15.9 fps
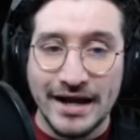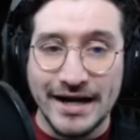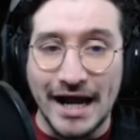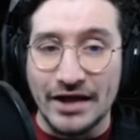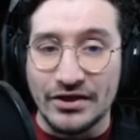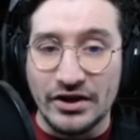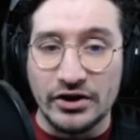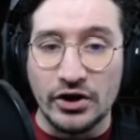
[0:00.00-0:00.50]

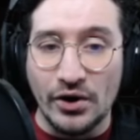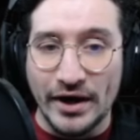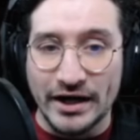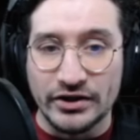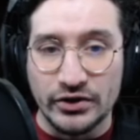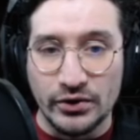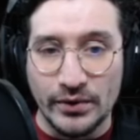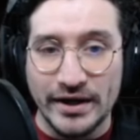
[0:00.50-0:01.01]
Now that you know how
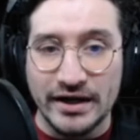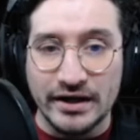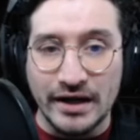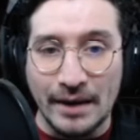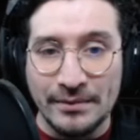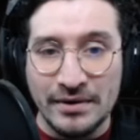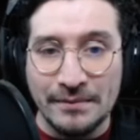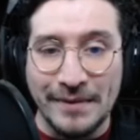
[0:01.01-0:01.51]
to do it,
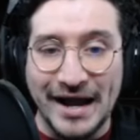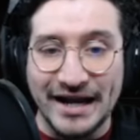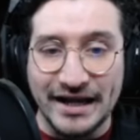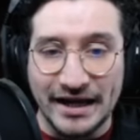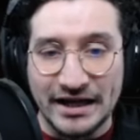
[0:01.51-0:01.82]
coming back